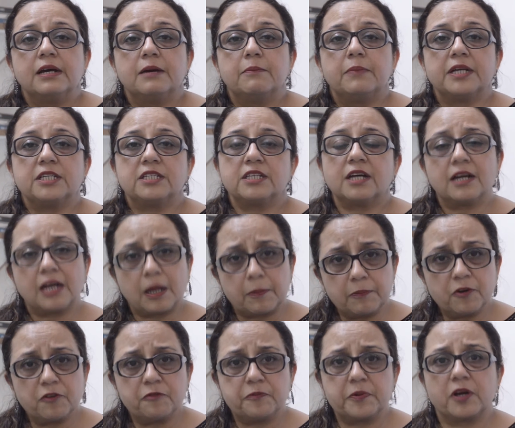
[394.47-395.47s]
But a
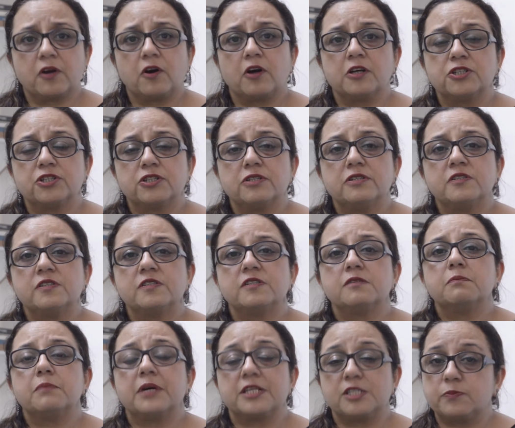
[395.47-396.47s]
couple of
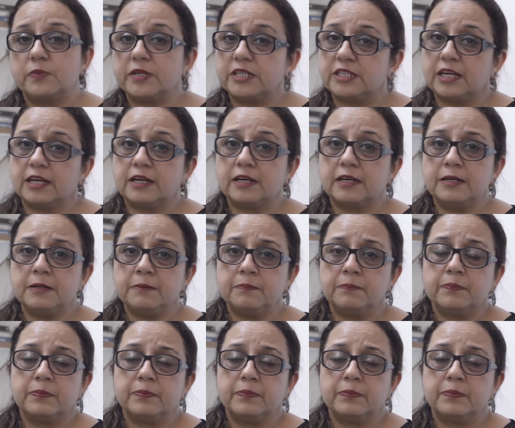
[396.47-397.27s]
precautions must be taken.